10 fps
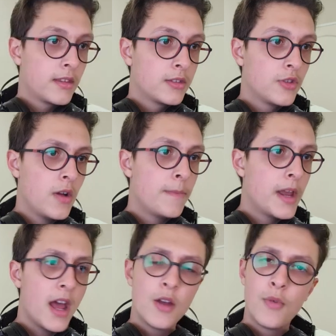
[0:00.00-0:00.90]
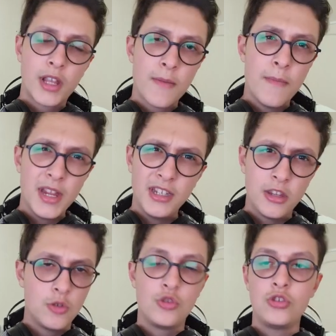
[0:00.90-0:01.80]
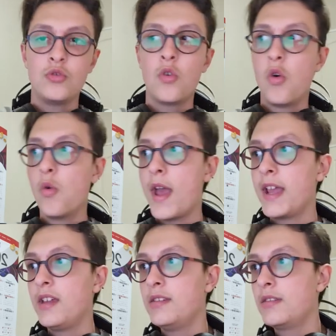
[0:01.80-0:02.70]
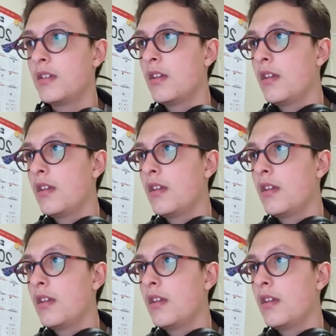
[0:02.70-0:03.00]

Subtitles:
So, but I recommend you should always